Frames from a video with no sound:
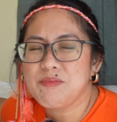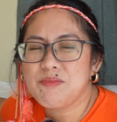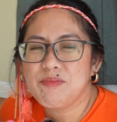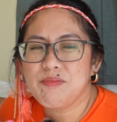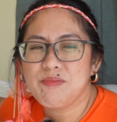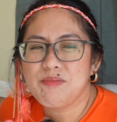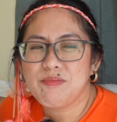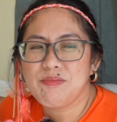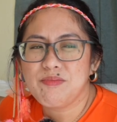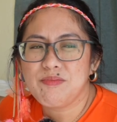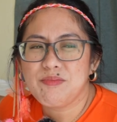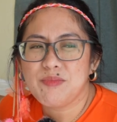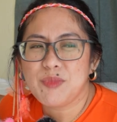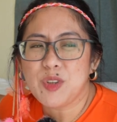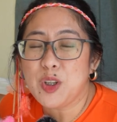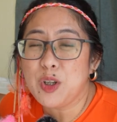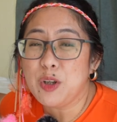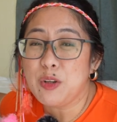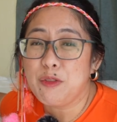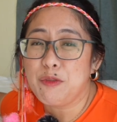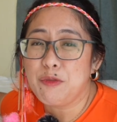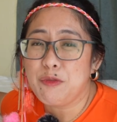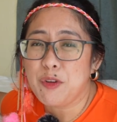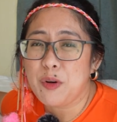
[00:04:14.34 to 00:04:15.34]
mm,
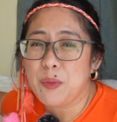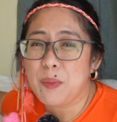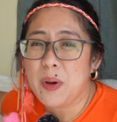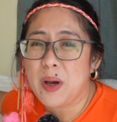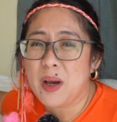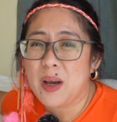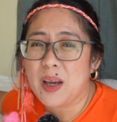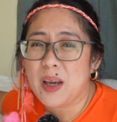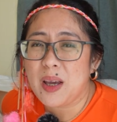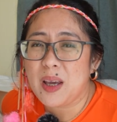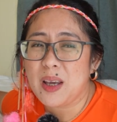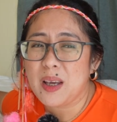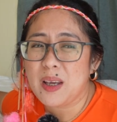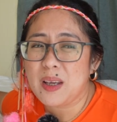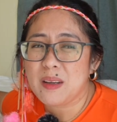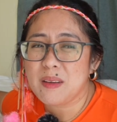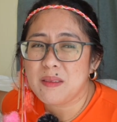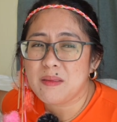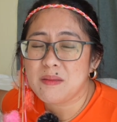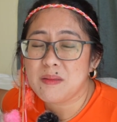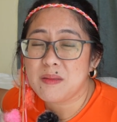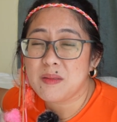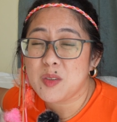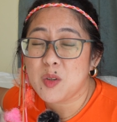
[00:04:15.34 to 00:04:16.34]
good for my
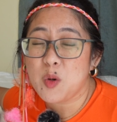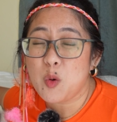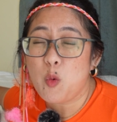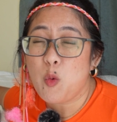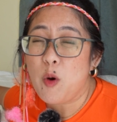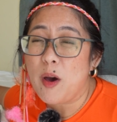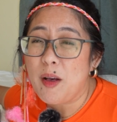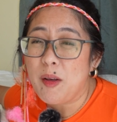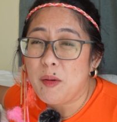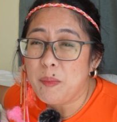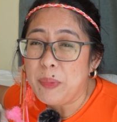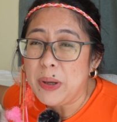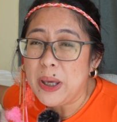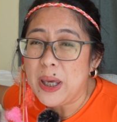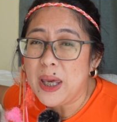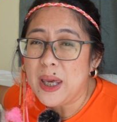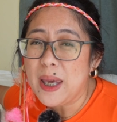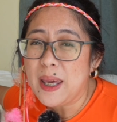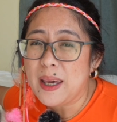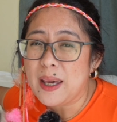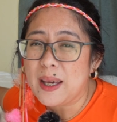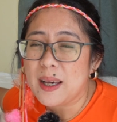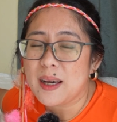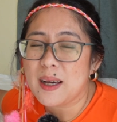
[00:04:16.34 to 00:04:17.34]
well
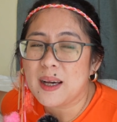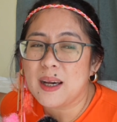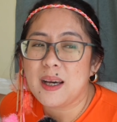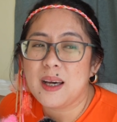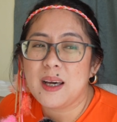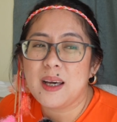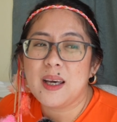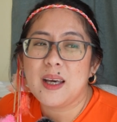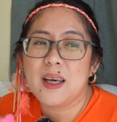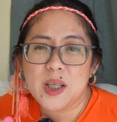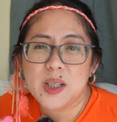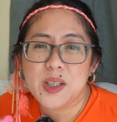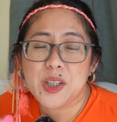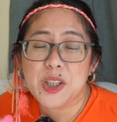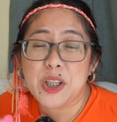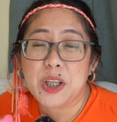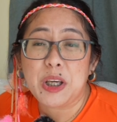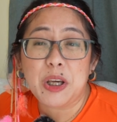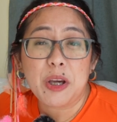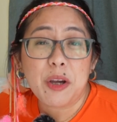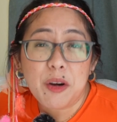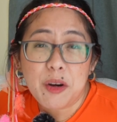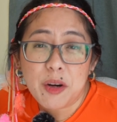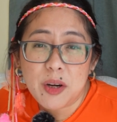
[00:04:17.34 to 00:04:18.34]
being,
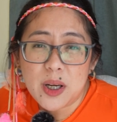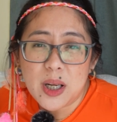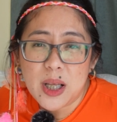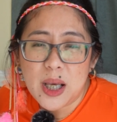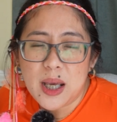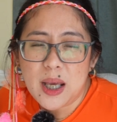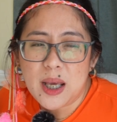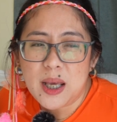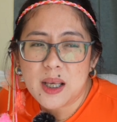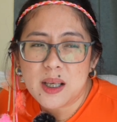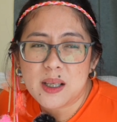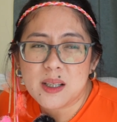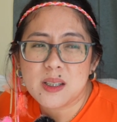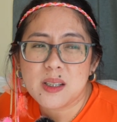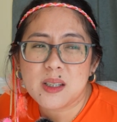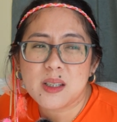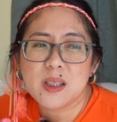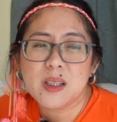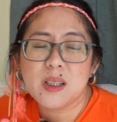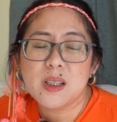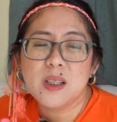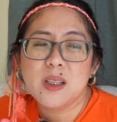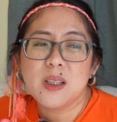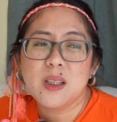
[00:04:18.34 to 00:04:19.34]
insecurities,
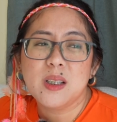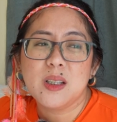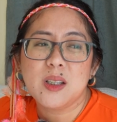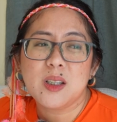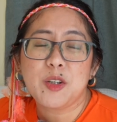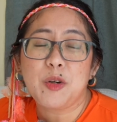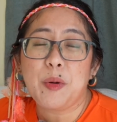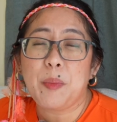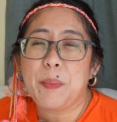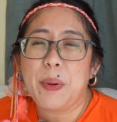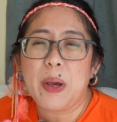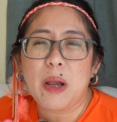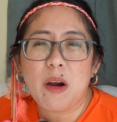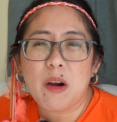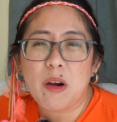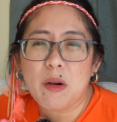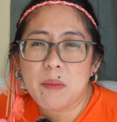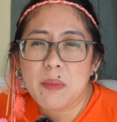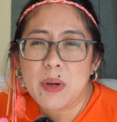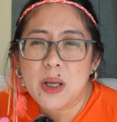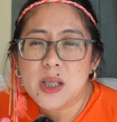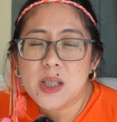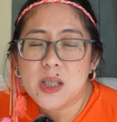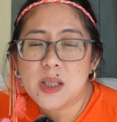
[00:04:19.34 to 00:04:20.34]

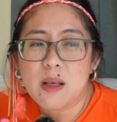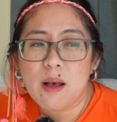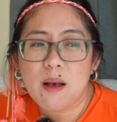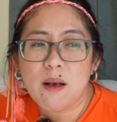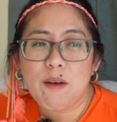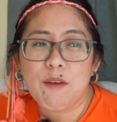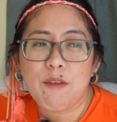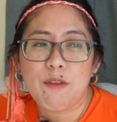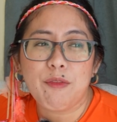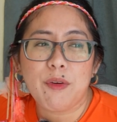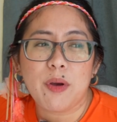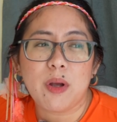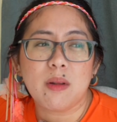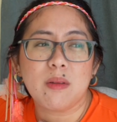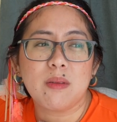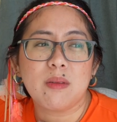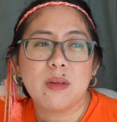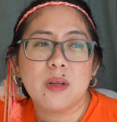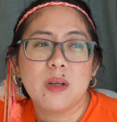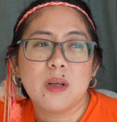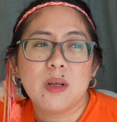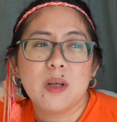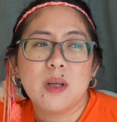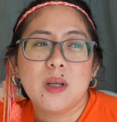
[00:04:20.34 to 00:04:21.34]
comparing myself, and
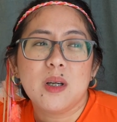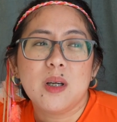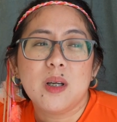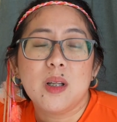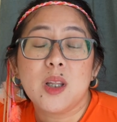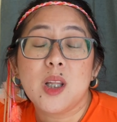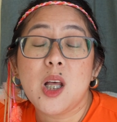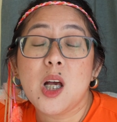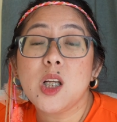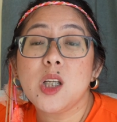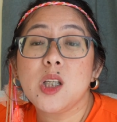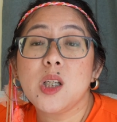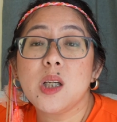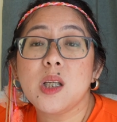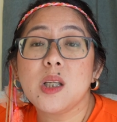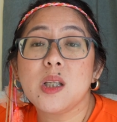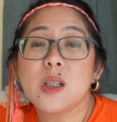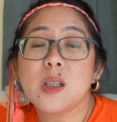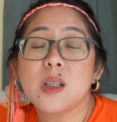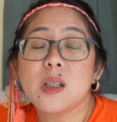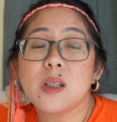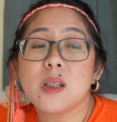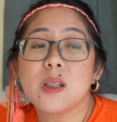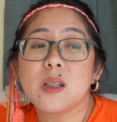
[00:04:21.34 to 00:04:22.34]
not
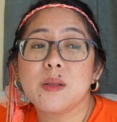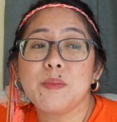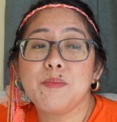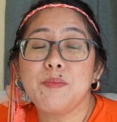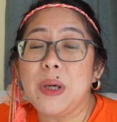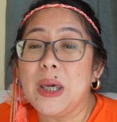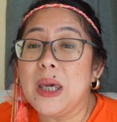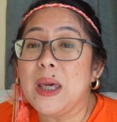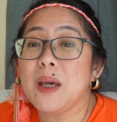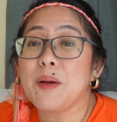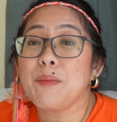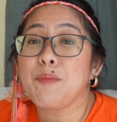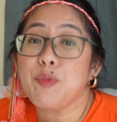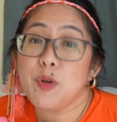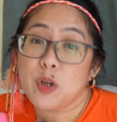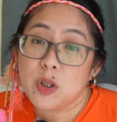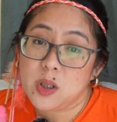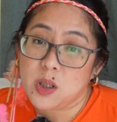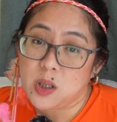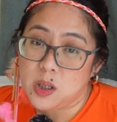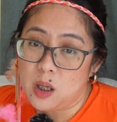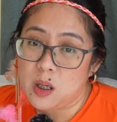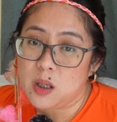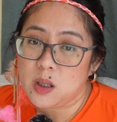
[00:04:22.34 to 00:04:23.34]
just being
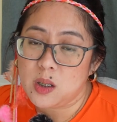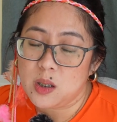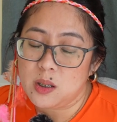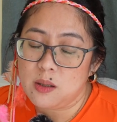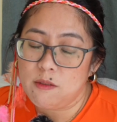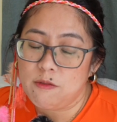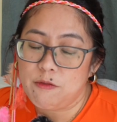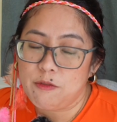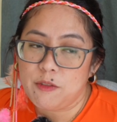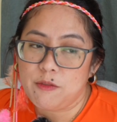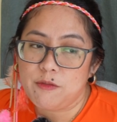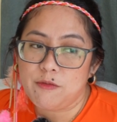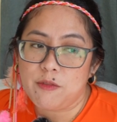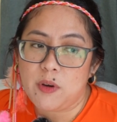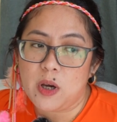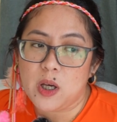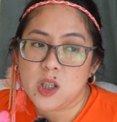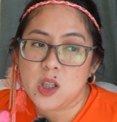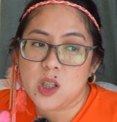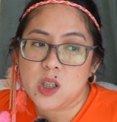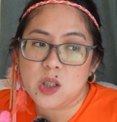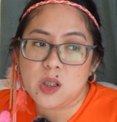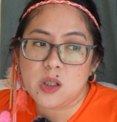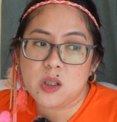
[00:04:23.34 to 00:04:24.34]
productive if I
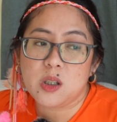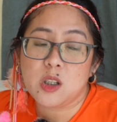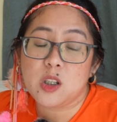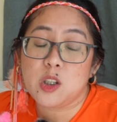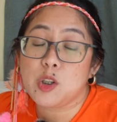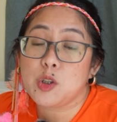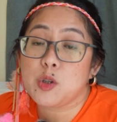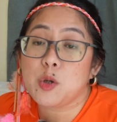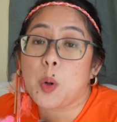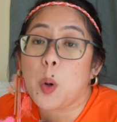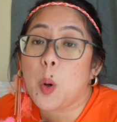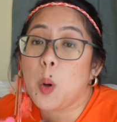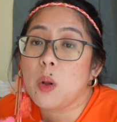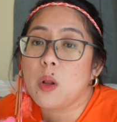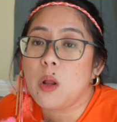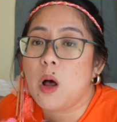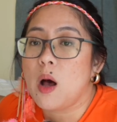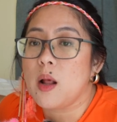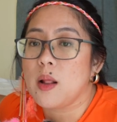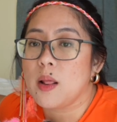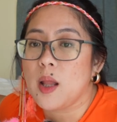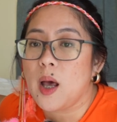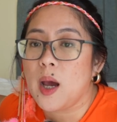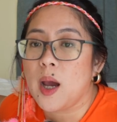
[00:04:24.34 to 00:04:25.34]
just scroll
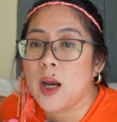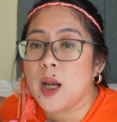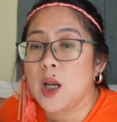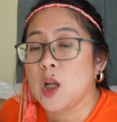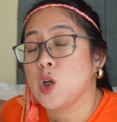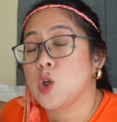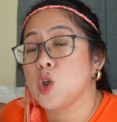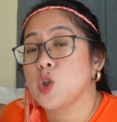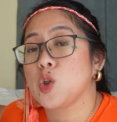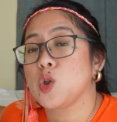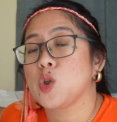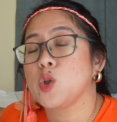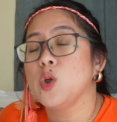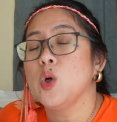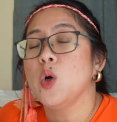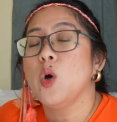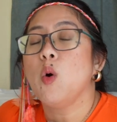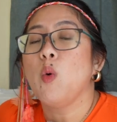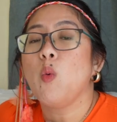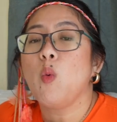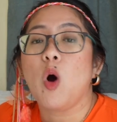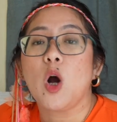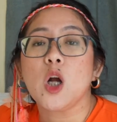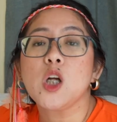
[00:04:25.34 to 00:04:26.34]
online and just
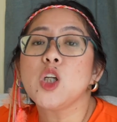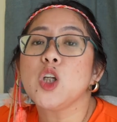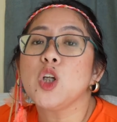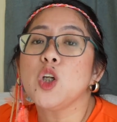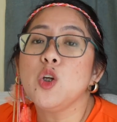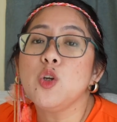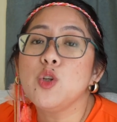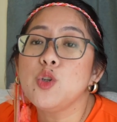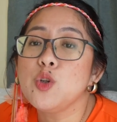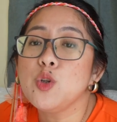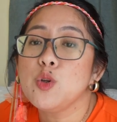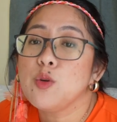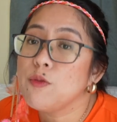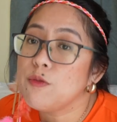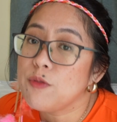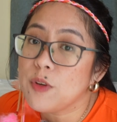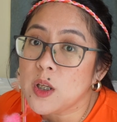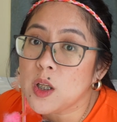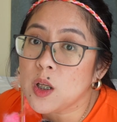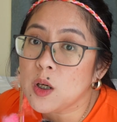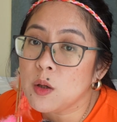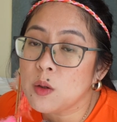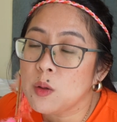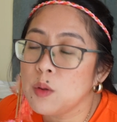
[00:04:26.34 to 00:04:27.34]
watch YouTube
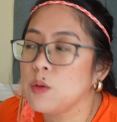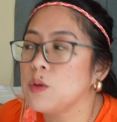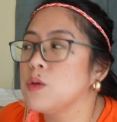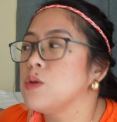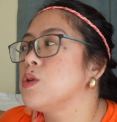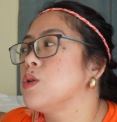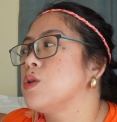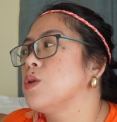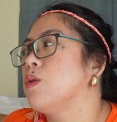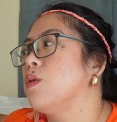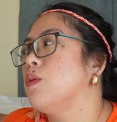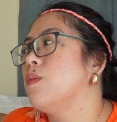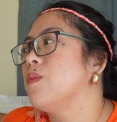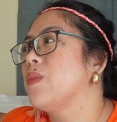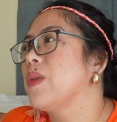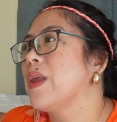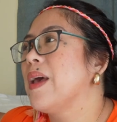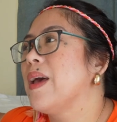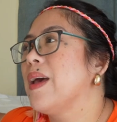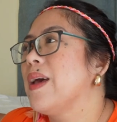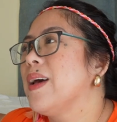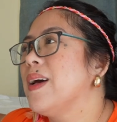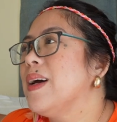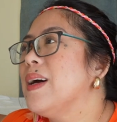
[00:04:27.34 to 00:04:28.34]
videos. So
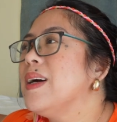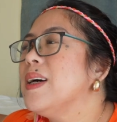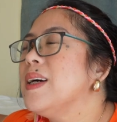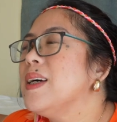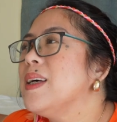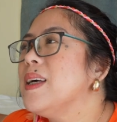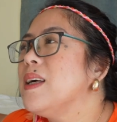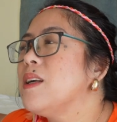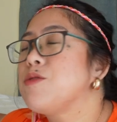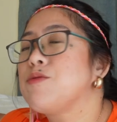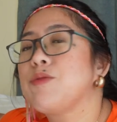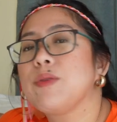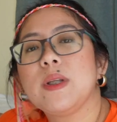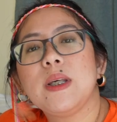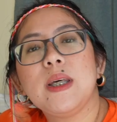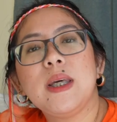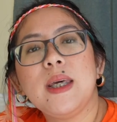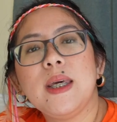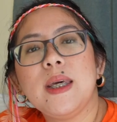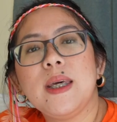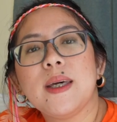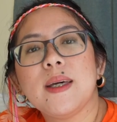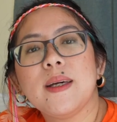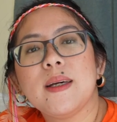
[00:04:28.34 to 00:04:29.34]
it's
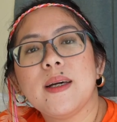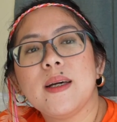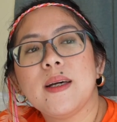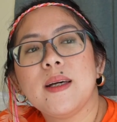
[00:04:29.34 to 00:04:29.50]
really,